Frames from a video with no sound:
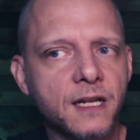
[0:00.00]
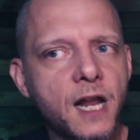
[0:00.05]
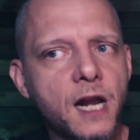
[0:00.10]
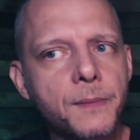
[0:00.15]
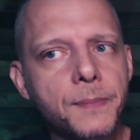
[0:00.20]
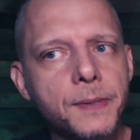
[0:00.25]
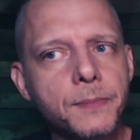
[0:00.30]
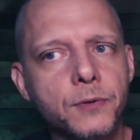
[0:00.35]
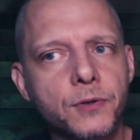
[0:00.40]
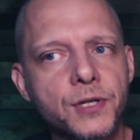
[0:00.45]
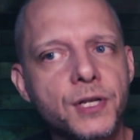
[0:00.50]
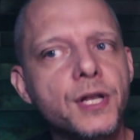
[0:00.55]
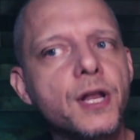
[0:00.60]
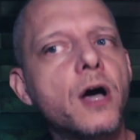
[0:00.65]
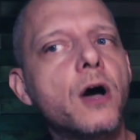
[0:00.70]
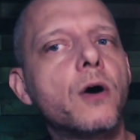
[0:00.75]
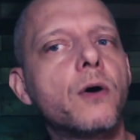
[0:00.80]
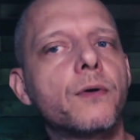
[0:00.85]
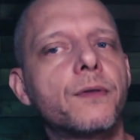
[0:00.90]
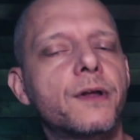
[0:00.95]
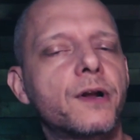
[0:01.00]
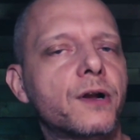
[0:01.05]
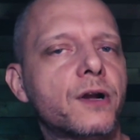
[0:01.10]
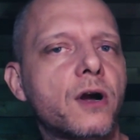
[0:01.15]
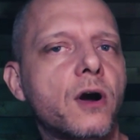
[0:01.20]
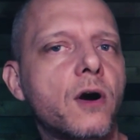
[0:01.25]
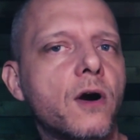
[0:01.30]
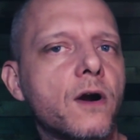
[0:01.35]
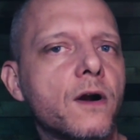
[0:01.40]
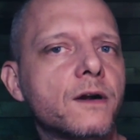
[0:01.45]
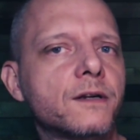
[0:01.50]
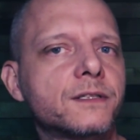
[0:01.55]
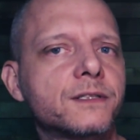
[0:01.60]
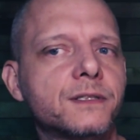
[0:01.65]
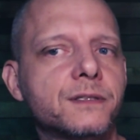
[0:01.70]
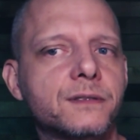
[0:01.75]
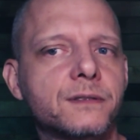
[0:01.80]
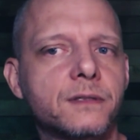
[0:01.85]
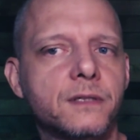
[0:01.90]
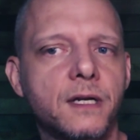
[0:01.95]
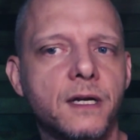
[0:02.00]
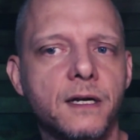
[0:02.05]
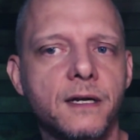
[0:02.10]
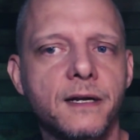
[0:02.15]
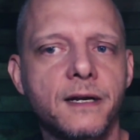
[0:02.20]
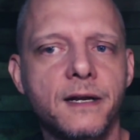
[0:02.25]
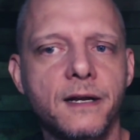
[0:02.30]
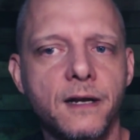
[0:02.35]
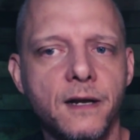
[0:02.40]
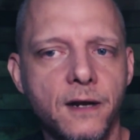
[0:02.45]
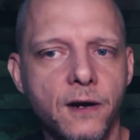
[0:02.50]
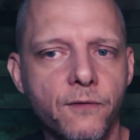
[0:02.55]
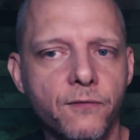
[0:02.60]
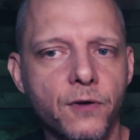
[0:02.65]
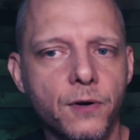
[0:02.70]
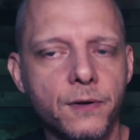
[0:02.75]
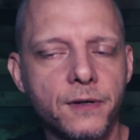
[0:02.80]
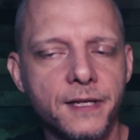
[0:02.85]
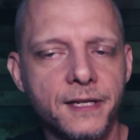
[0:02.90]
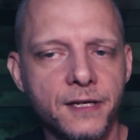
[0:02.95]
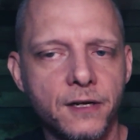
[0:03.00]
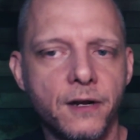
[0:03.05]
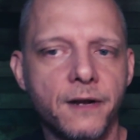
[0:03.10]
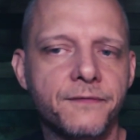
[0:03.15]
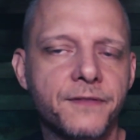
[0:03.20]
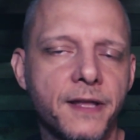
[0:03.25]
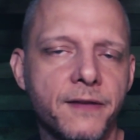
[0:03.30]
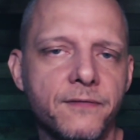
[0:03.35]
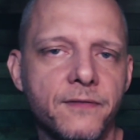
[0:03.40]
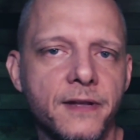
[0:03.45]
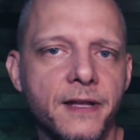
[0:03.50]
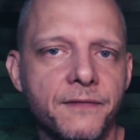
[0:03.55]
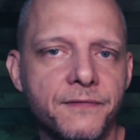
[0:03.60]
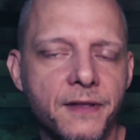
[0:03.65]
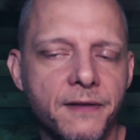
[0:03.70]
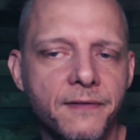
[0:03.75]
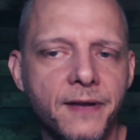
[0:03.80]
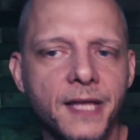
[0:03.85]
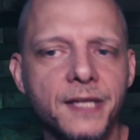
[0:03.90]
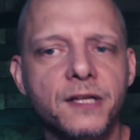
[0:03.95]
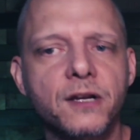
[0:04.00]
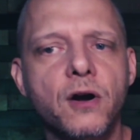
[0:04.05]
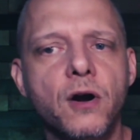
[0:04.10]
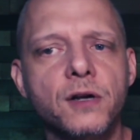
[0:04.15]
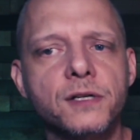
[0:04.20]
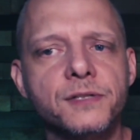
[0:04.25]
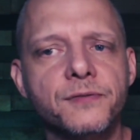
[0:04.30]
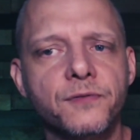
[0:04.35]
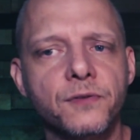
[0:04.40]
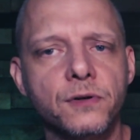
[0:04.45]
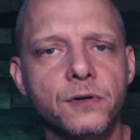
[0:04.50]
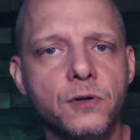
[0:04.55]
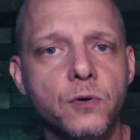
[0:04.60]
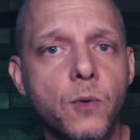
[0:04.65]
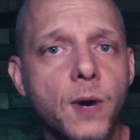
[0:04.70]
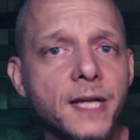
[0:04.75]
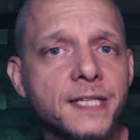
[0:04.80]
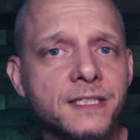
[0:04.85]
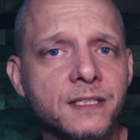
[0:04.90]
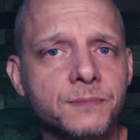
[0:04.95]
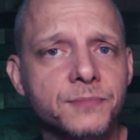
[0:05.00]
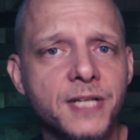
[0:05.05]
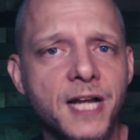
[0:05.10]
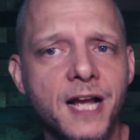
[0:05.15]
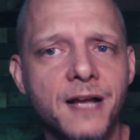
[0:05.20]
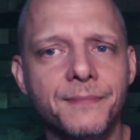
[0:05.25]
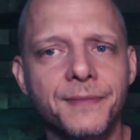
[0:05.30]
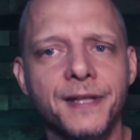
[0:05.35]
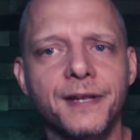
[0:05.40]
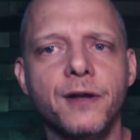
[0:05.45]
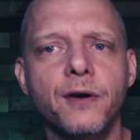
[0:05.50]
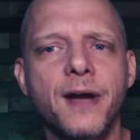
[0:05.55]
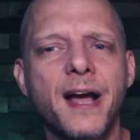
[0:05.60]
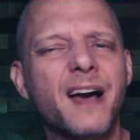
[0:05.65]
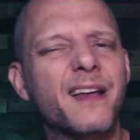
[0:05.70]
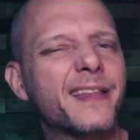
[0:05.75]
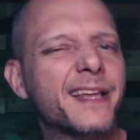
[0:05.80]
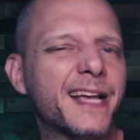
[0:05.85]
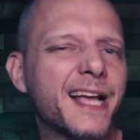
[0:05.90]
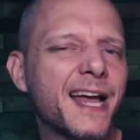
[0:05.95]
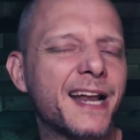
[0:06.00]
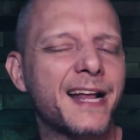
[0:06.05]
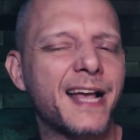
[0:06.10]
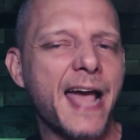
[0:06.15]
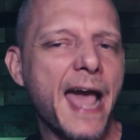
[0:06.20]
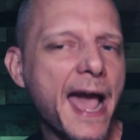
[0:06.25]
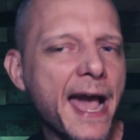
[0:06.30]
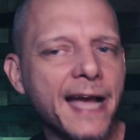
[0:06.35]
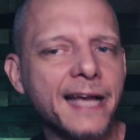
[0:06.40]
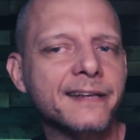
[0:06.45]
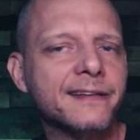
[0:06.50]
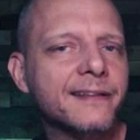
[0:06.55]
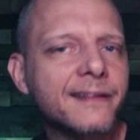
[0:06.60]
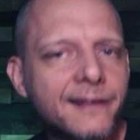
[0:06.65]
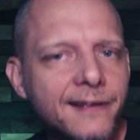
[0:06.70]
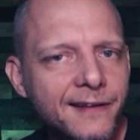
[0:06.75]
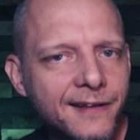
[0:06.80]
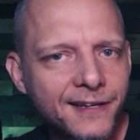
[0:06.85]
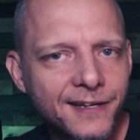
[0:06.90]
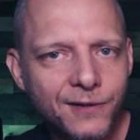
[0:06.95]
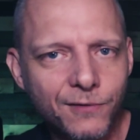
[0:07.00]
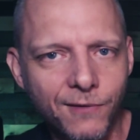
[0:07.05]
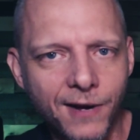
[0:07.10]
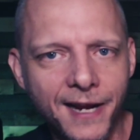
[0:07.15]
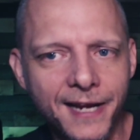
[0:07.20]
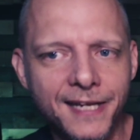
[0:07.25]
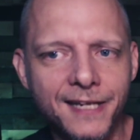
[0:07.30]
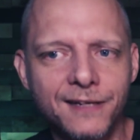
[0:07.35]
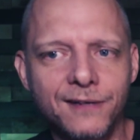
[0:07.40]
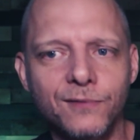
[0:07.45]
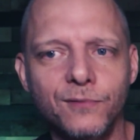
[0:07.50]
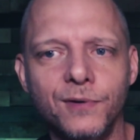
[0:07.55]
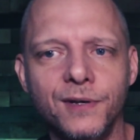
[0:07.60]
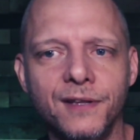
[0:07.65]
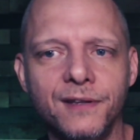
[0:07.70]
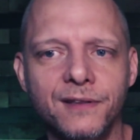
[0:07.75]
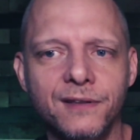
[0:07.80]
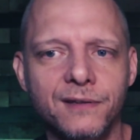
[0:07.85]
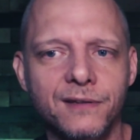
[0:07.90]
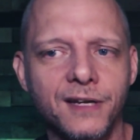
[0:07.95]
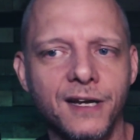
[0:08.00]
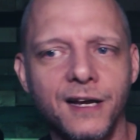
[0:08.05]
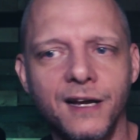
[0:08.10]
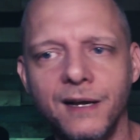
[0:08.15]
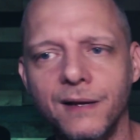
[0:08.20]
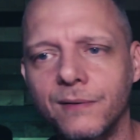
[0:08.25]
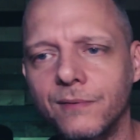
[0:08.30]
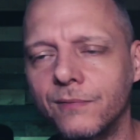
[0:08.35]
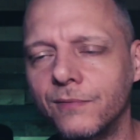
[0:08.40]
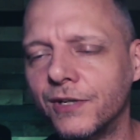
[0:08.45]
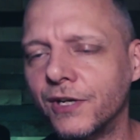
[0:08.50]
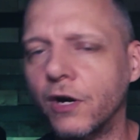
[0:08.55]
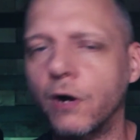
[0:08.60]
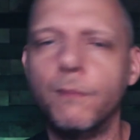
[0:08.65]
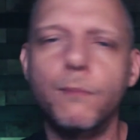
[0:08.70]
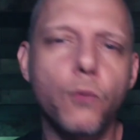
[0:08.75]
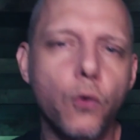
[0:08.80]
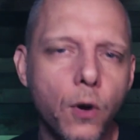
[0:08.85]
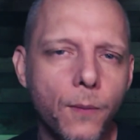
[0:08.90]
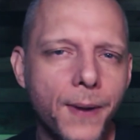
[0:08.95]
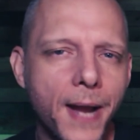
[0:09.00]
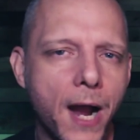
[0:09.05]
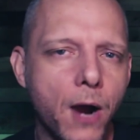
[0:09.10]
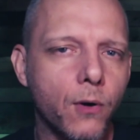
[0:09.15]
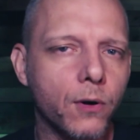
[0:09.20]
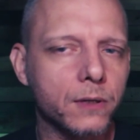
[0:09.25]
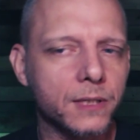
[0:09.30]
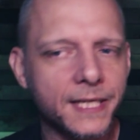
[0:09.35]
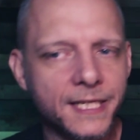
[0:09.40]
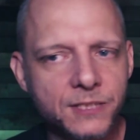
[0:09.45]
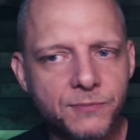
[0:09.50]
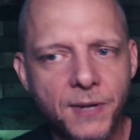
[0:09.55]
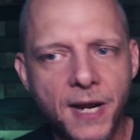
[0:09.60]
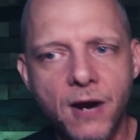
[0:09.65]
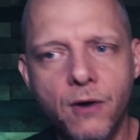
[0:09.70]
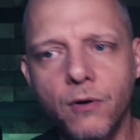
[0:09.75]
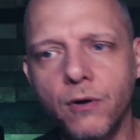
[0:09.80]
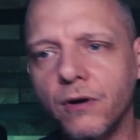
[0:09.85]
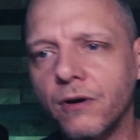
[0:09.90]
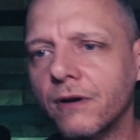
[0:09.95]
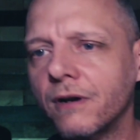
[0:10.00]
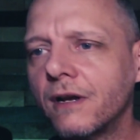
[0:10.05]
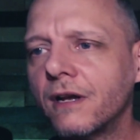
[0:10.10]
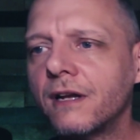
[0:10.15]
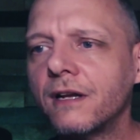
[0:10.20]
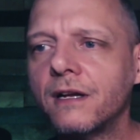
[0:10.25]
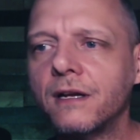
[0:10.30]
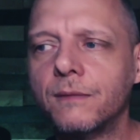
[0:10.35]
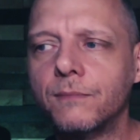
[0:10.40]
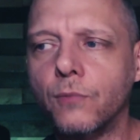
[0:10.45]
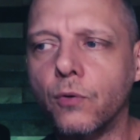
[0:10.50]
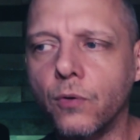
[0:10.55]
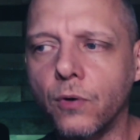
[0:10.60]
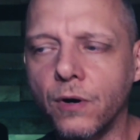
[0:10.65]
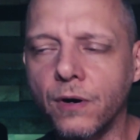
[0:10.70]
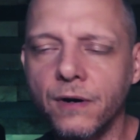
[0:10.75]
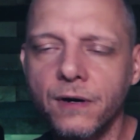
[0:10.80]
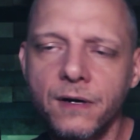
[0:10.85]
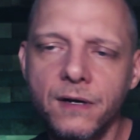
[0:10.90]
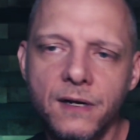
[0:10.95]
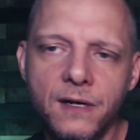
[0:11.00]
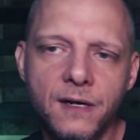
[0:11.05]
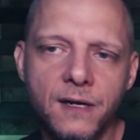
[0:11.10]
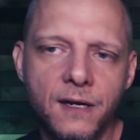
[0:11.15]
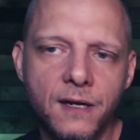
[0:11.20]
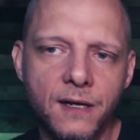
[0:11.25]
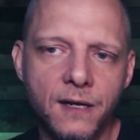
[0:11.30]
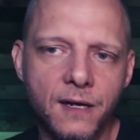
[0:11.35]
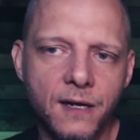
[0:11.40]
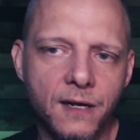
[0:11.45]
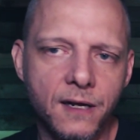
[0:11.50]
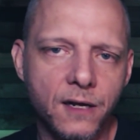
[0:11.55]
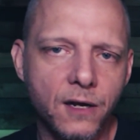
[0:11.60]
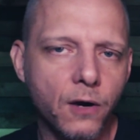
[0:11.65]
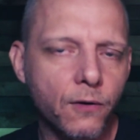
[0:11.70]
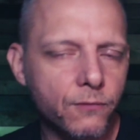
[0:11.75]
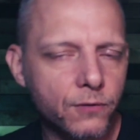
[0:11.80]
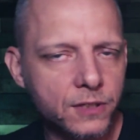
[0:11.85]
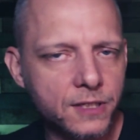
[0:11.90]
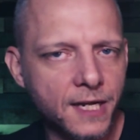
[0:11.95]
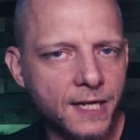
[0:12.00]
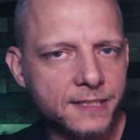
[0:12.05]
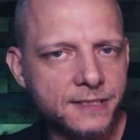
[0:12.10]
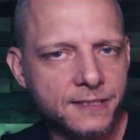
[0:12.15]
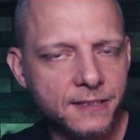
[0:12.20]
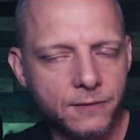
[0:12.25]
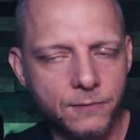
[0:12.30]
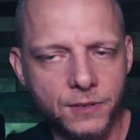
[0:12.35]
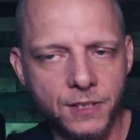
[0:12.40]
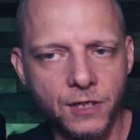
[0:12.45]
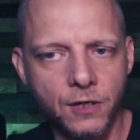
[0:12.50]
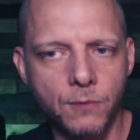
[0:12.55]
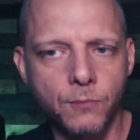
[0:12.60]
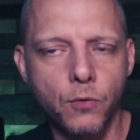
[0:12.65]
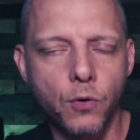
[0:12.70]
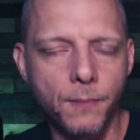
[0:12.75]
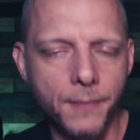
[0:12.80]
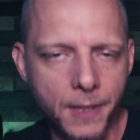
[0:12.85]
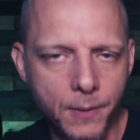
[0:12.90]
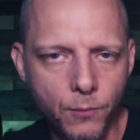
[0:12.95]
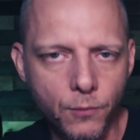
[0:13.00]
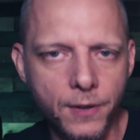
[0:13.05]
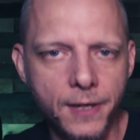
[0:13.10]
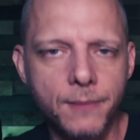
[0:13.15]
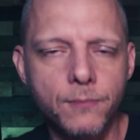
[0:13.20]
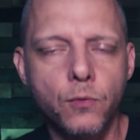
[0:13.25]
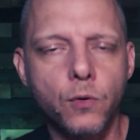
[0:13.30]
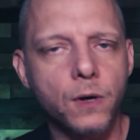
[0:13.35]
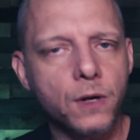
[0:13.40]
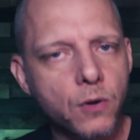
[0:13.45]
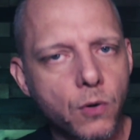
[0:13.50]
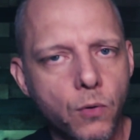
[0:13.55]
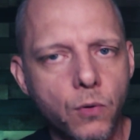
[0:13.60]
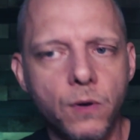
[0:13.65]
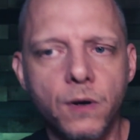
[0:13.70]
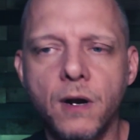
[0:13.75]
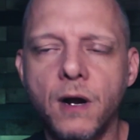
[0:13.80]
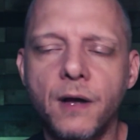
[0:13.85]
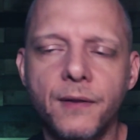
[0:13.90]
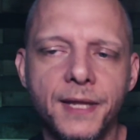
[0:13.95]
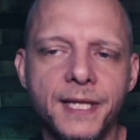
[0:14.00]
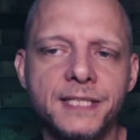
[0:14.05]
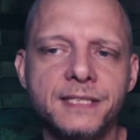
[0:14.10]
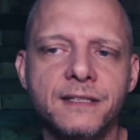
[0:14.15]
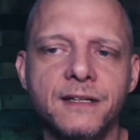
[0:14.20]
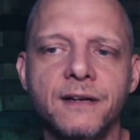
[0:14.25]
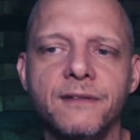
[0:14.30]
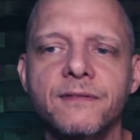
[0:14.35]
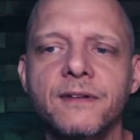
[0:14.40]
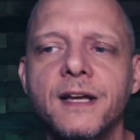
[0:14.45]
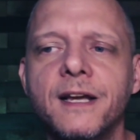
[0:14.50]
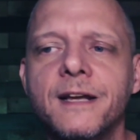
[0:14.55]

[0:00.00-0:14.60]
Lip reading: of people know their cards if they've had the cards for quite some time, they know how they kind of act, right? With more power, less power, more overclocks, more memory, more core, all that stuff.